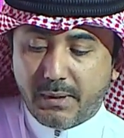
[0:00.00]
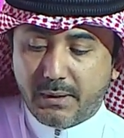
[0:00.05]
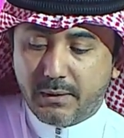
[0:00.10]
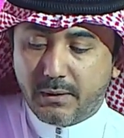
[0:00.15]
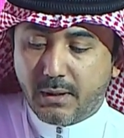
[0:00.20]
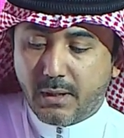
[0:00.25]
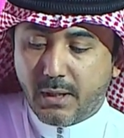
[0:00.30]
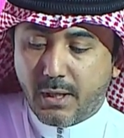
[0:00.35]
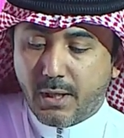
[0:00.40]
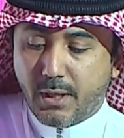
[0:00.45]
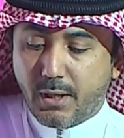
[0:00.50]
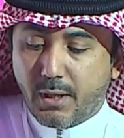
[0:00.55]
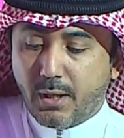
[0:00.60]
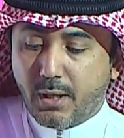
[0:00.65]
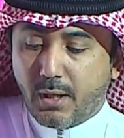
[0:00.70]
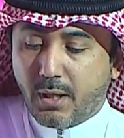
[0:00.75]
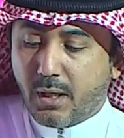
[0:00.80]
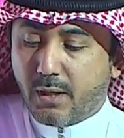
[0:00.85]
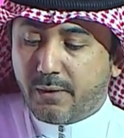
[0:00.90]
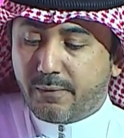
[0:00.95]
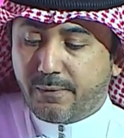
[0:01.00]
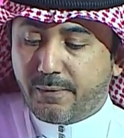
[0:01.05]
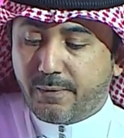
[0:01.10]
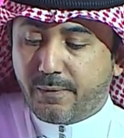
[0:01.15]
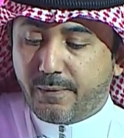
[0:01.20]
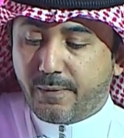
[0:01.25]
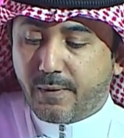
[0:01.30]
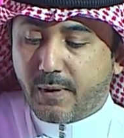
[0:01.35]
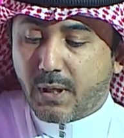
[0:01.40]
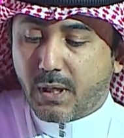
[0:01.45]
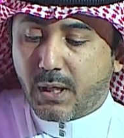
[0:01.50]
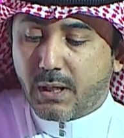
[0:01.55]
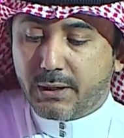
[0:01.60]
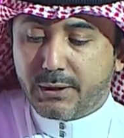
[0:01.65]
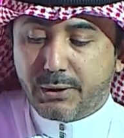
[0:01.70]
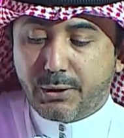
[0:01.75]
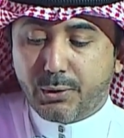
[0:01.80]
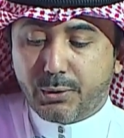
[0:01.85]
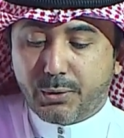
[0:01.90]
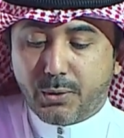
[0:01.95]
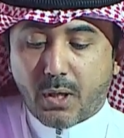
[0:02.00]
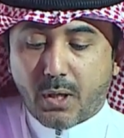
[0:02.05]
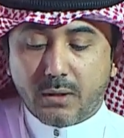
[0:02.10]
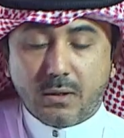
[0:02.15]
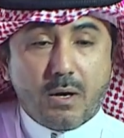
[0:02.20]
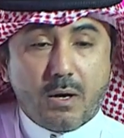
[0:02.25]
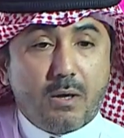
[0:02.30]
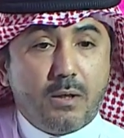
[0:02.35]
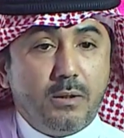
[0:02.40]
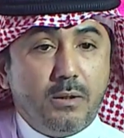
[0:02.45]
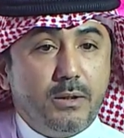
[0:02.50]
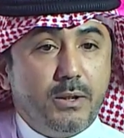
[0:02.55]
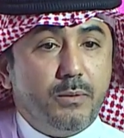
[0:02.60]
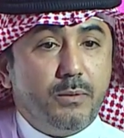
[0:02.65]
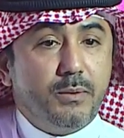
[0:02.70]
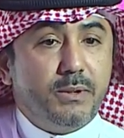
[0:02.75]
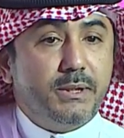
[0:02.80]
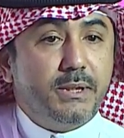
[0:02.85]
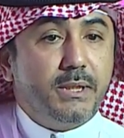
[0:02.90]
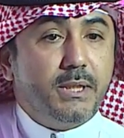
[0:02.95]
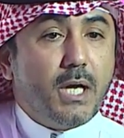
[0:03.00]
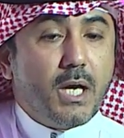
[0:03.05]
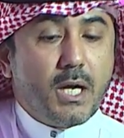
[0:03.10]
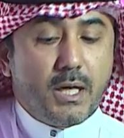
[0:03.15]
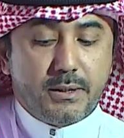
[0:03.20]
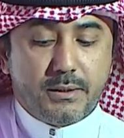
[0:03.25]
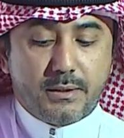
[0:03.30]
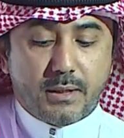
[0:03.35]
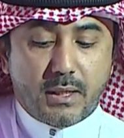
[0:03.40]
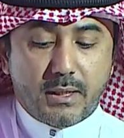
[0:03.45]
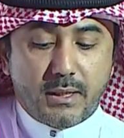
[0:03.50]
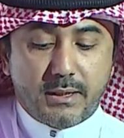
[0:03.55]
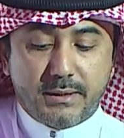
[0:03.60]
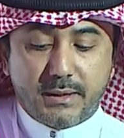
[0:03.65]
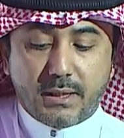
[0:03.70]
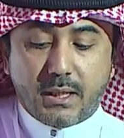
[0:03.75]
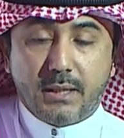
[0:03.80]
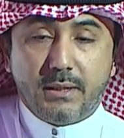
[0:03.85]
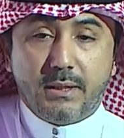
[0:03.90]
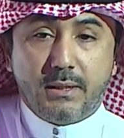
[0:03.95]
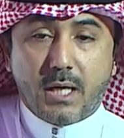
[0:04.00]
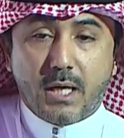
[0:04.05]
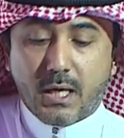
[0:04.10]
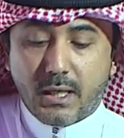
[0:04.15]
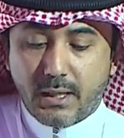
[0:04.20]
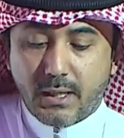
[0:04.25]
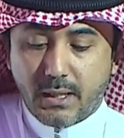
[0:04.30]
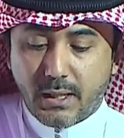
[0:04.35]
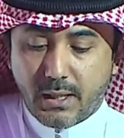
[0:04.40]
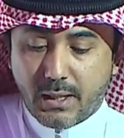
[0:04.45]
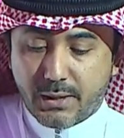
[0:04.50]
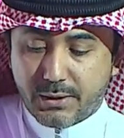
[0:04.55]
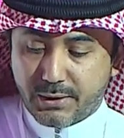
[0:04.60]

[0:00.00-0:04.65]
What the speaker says: If it's due to alcohol, you will see high triglyceride and high HDL.